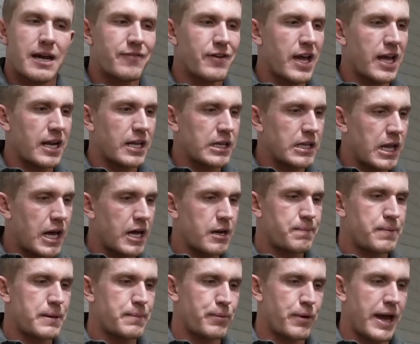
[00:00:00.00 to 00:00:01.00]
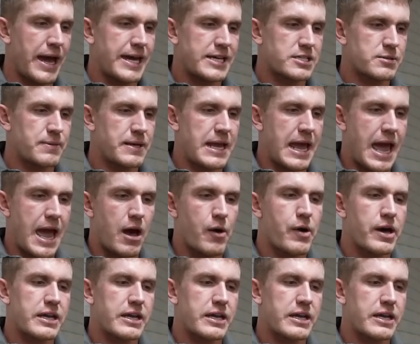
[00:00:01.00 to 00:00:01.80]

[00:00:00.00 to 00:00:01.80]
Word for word: I've had a lot of people ask me how